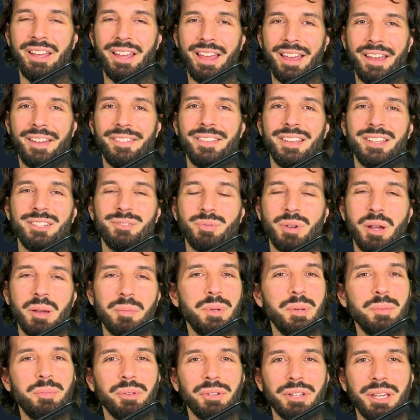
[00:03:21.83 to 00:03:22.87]
And that's why
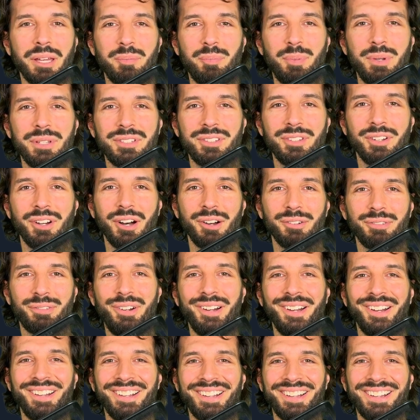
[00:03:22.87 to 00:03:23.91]
people get pissed off.